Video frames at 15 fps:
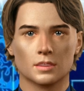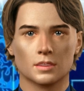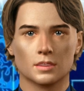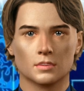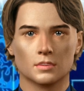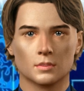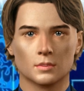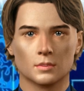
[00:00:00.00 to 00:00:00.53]
is
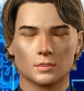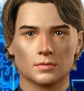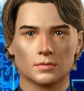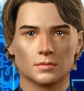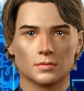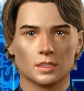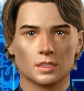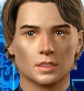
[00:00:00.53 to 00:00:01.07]
Hugh.
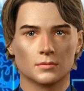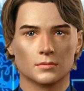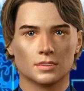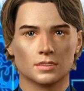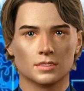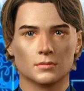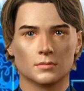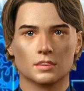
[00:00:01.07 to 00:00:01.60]
I am a
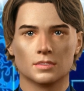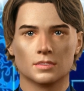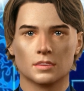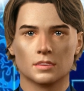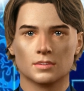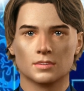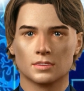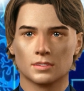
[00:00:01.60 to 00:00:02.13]
simple
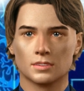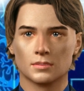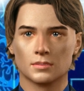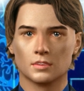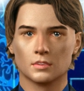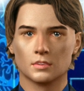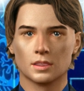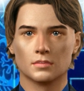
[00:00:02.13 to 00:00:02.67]

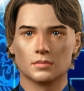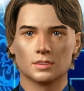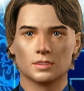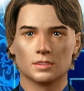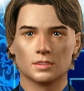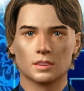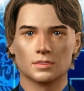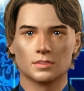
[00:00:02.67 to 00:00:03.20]
text-to-speech converter
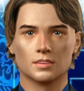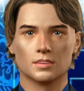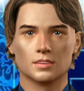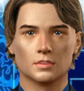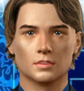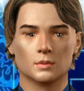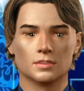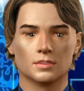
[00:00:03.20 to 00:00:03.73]
that reads
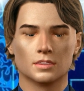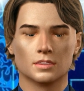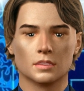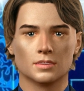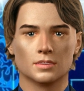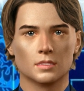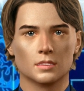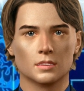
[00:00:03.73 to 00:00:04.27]
out
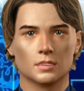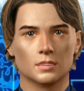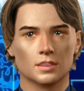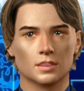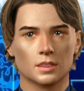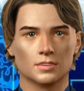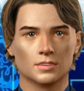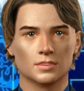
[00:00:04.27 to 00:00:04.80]
text in any
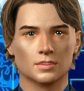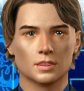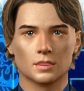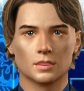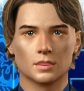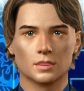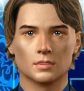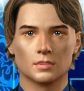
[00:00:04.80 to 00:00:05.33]

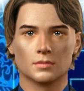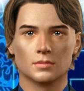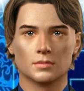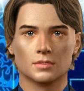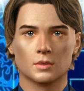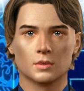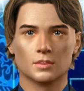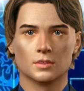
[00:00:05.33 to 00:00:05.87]
application,
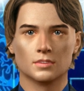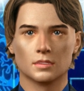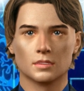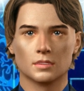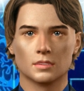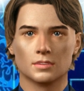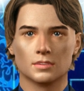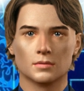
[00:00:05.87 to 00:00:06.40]

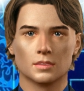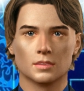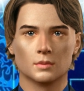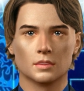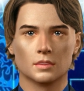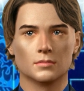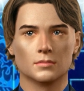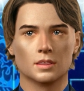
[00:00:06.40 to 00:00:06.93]
document, a
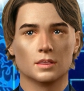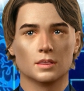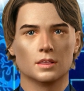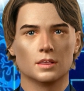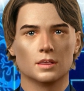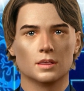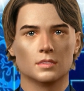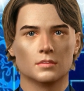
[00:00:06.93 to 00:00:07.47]
web page
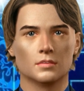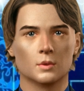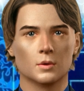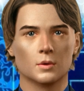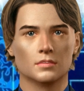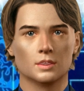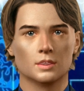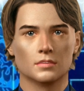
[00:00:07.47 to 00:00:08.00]
and
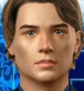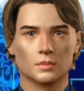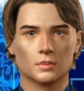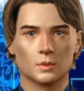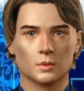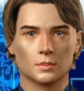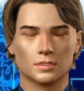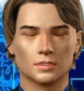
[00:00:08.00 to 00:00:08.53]
voiceover for your
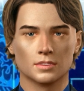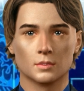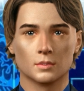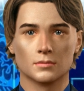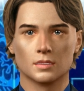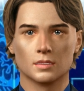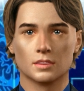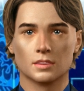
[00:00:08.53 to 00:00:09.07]
YouTube
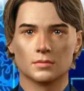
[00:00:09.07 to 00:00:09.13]
channel.